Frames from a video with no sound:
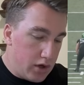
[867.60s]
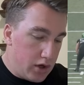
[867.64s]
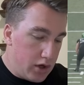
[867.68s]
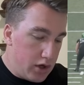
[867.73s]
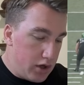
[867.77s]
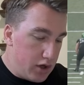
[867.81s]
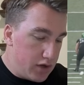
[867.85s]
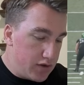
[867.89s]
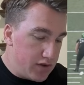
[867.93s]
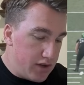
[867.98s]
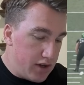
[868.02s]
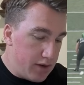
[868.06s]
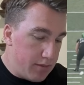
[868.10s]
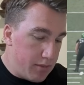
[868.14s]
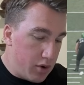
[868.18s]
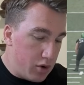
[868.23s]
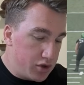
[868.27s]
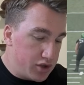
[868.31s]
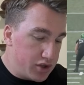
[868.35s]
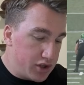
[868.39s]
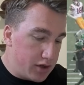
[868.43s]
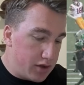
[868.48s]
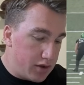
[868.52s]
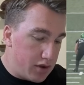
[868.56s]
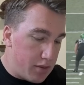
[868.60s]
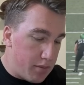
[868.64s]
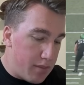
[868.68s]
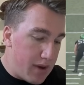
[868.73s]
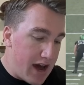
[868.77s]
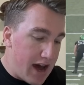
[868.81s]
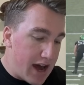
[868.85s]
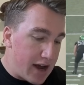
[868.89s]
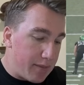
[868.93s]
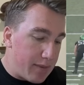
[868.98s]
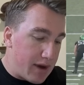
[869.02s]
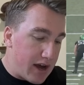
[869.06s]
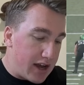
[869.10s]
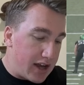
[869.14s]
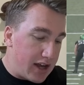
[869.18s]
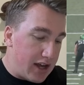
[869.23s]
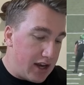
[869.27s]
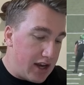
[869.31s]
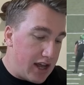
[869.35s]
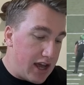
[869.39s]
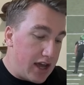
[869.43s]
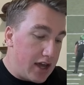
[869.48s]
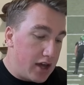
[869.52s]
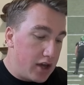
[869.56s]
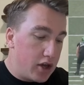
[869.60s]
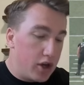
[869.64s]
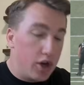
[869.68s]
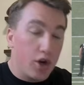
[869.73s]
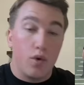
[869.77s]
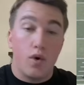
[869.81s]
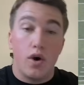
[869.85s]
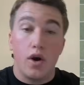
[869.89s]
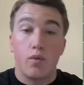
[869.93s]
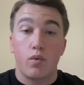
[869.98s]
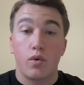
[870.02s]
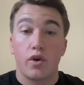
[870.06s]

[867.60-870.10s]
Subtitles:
See him motion the back in. Hey, you know what?